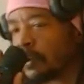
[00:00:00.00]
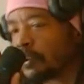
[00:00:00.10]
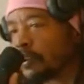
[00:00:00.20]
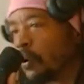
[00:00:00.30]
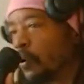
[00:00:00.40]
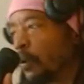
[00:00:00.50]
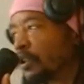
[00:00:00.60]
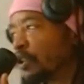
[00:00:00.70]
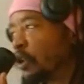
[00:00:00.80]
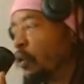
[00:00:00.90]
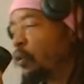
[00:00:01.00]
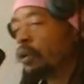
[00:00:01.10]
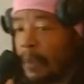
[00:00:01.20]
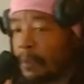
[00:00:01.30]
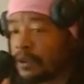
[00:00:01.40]
so we're told.
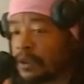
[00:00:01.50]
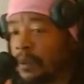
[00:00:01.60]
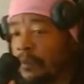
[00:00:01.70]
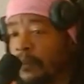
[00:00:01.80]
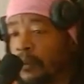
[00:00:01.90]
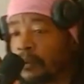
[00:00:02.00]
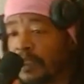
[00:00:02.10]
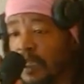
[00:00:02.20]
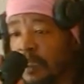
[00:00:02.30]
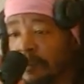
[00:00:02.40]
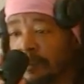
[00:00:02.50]
But some folks say